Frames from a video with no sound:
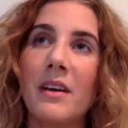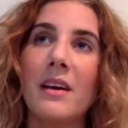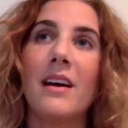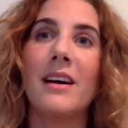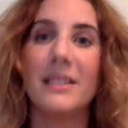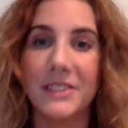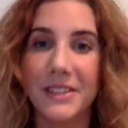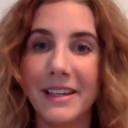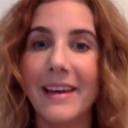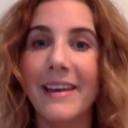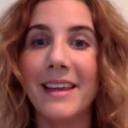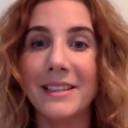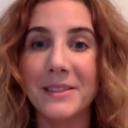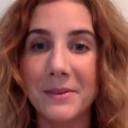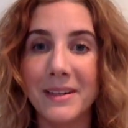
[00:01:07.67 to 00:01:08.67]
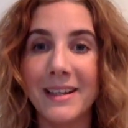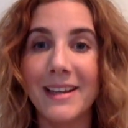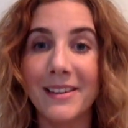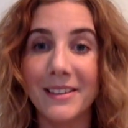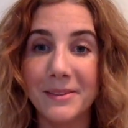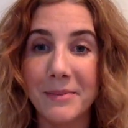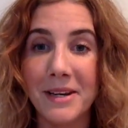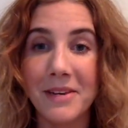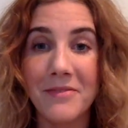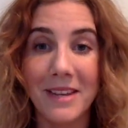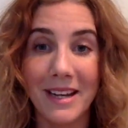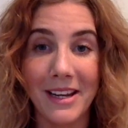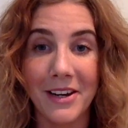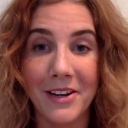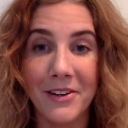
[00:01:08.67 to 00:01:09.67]
That's when I last made a
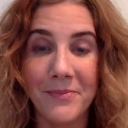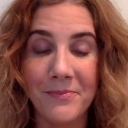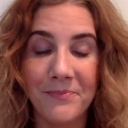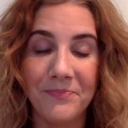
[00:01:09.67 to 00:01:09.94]
video.